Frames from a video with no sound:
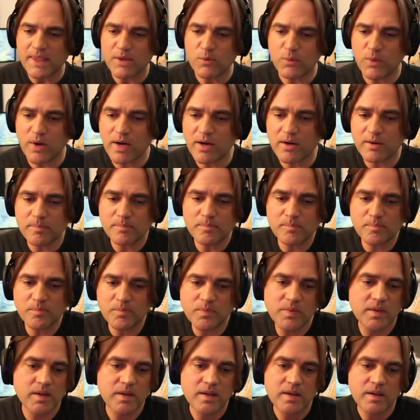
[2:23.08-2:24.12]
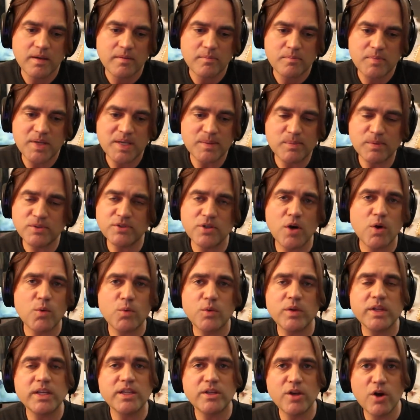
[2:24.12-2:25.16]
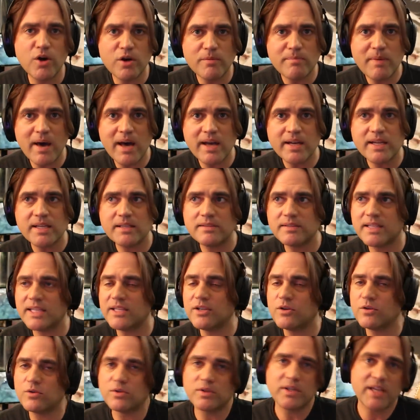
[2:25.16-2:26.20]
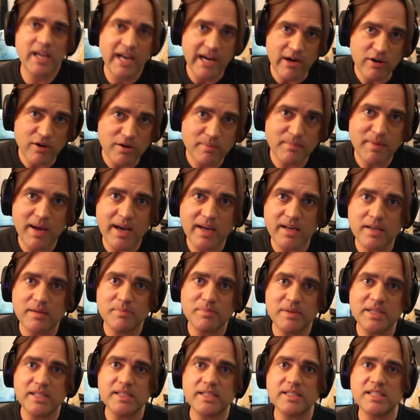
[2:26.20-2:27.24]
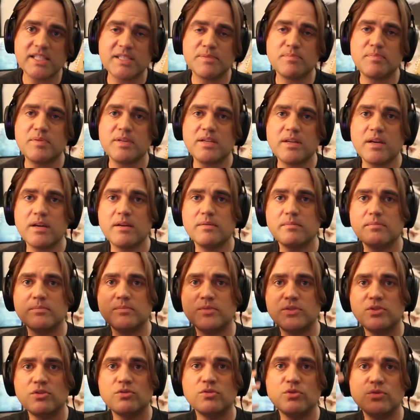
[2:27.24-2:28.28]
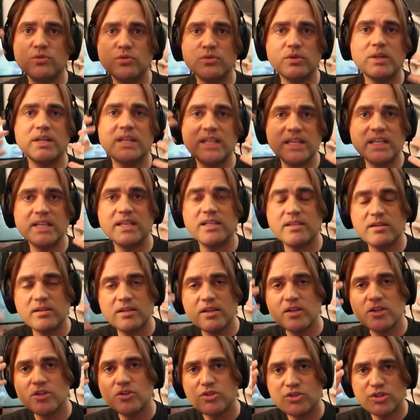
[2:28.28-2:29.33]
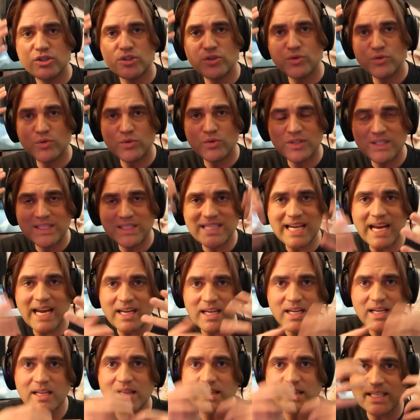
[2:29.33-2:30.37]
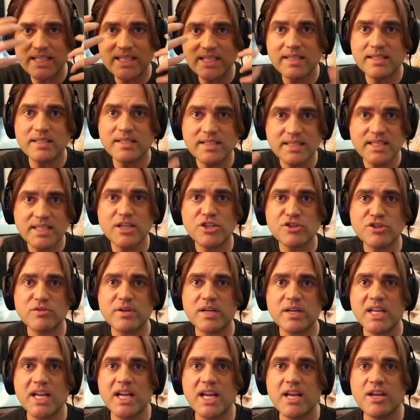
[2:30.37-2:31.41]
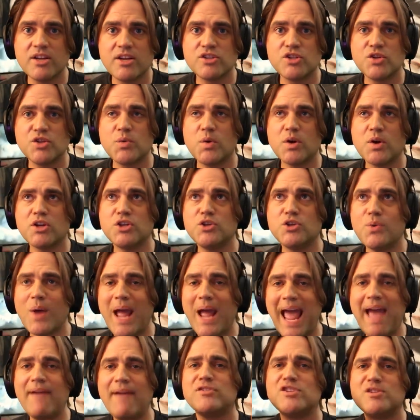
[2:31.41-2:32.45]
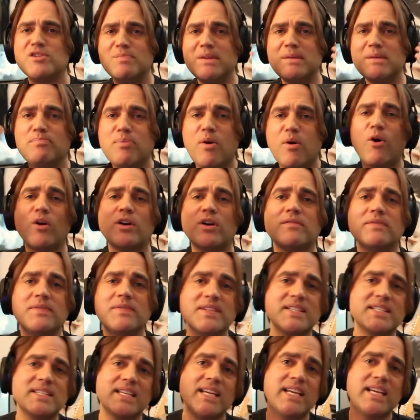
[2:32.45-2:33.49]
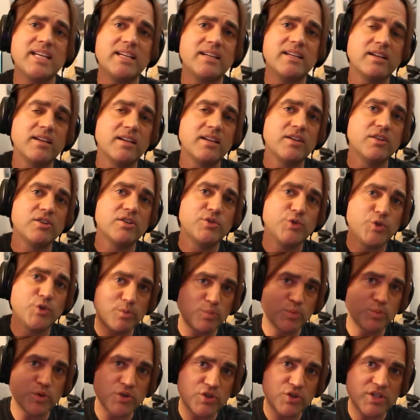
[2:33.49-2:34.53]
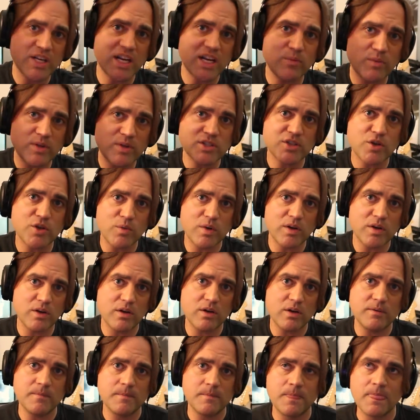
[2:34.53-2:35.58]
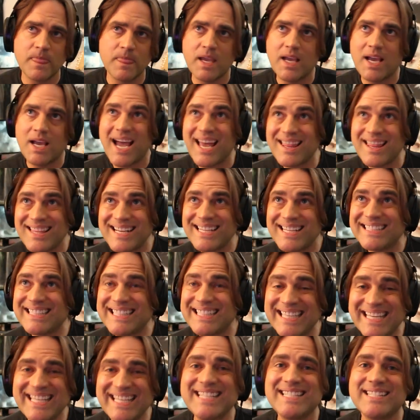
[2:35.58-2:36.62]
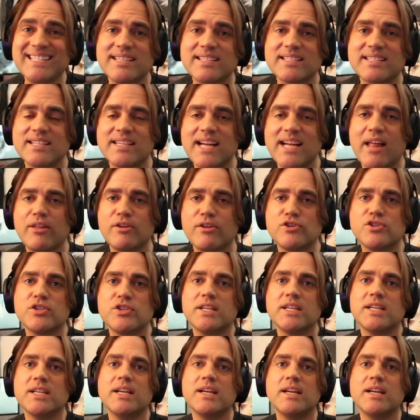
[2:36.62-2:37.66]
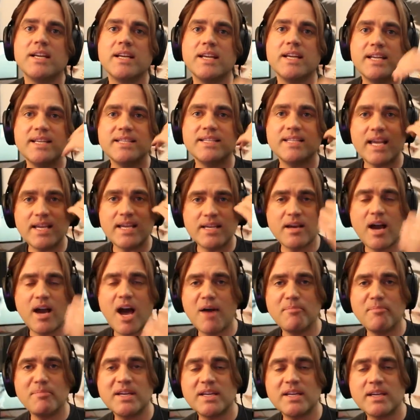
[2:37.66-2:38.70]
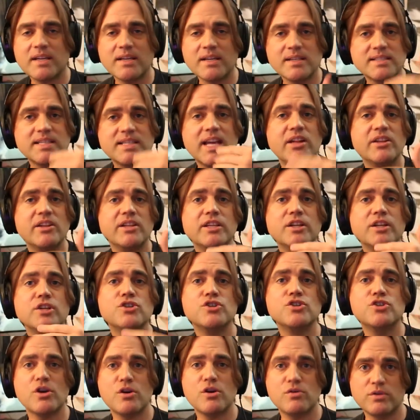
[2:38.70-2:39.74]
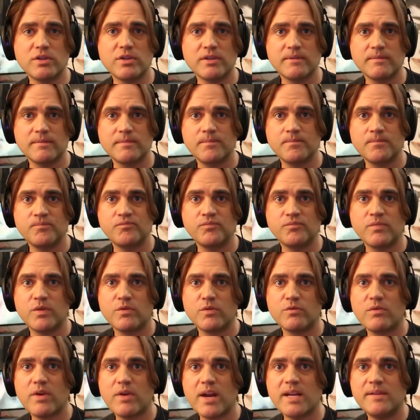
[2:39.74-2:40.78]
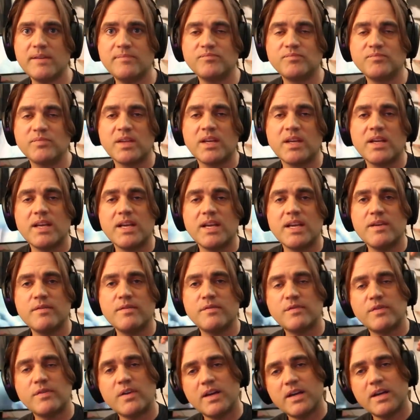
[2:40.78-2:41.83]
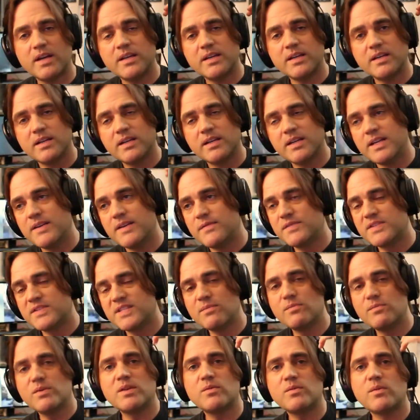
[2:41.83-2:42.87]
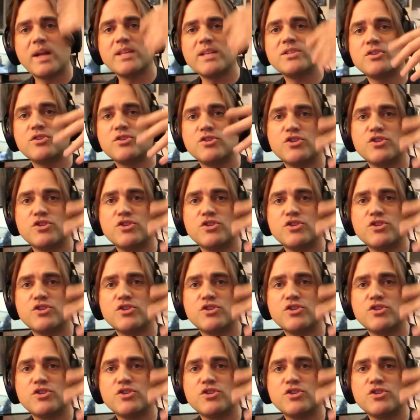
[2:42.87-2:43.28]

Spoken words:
where people don't really know about it, they don't care about it because it's become too technically centric, to where you have to be part of the scene to appreciate what's going on. I think the easiest analogy is a comic telling a joke, right? If someone writes a